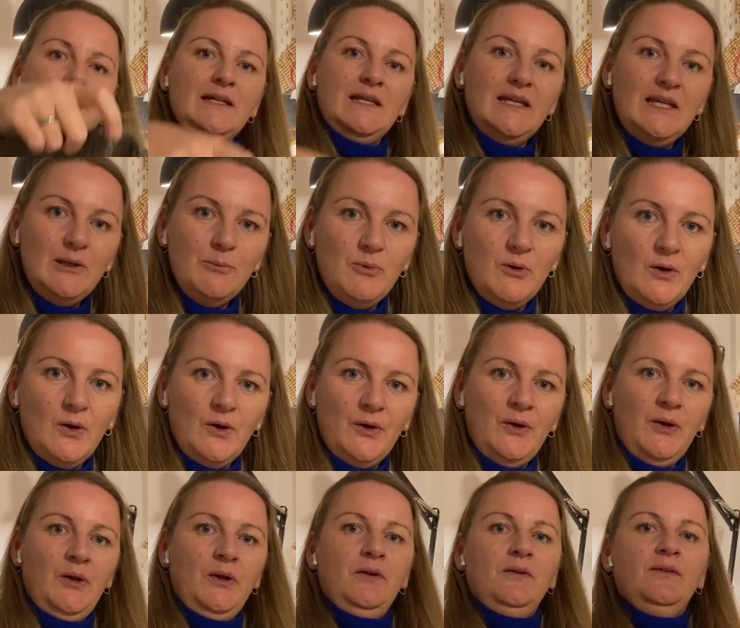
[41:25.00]
keep
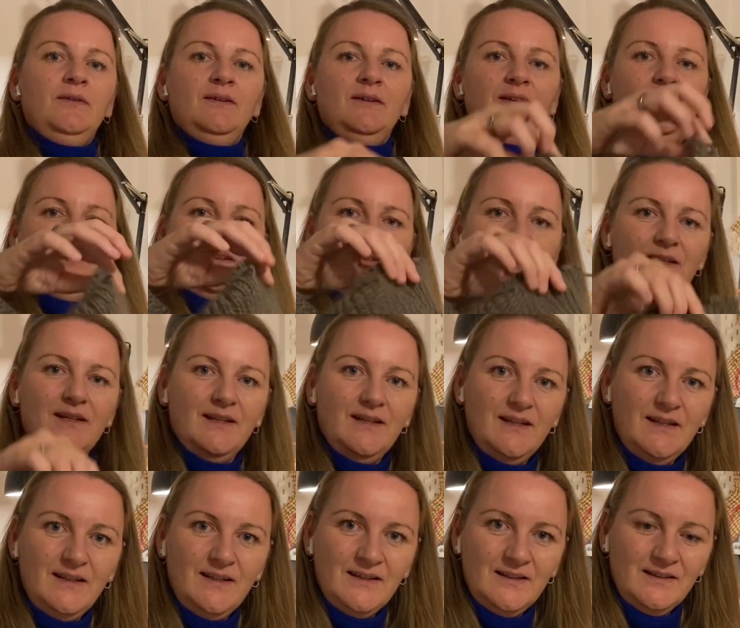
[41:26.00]
on
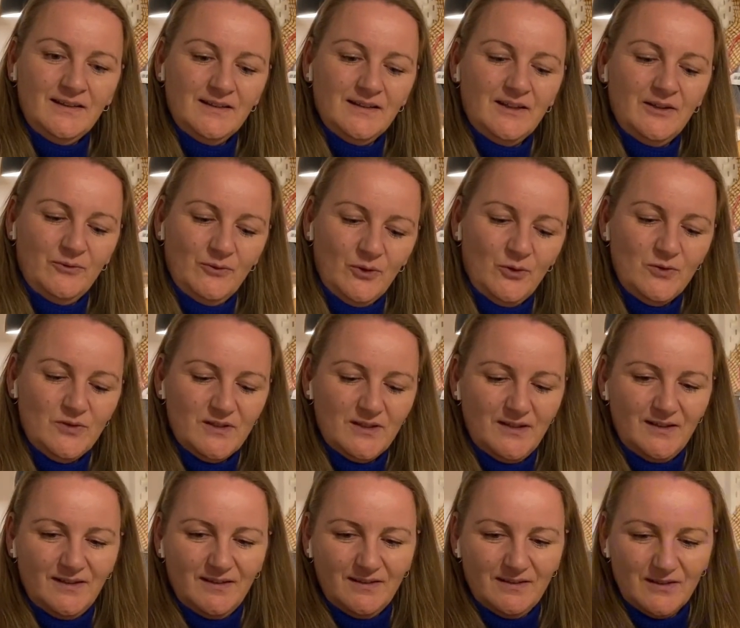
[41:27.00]
knitting and
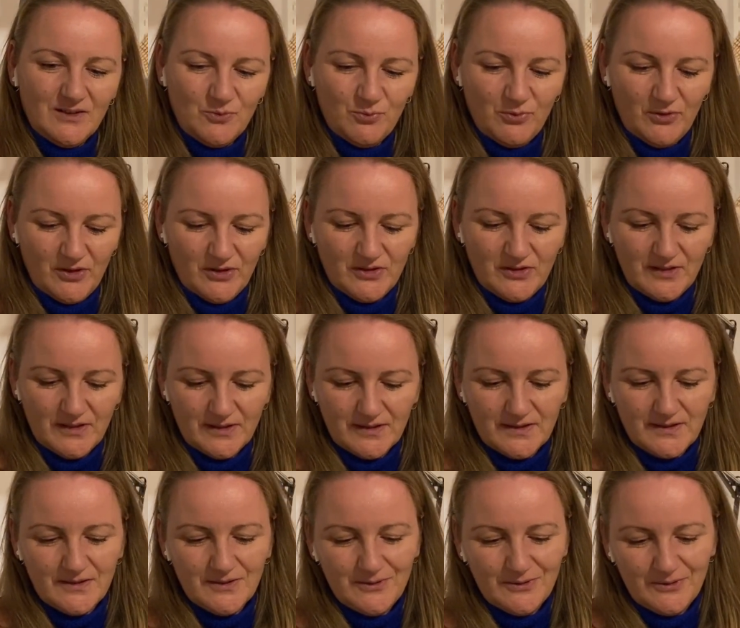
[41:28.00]
rotating this project.
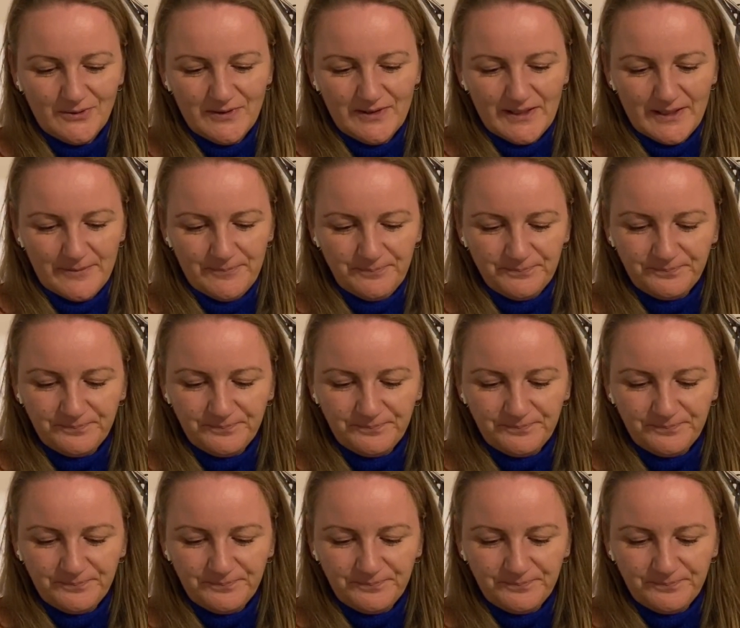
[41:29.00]
So yeah,